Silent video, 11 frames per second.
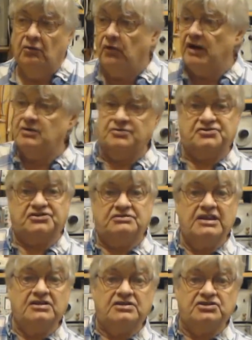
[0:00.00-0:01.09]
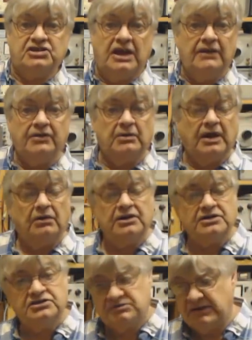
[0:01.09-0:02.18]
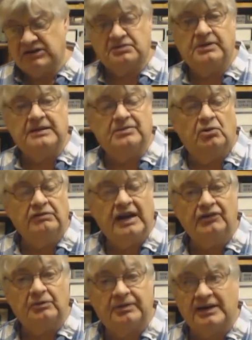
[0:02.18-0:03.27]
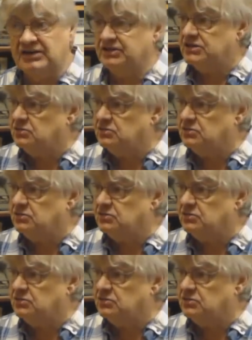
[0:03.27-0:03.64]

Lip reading: Wales, Lincolnshire, everywhere. I want to speak to people all around the place,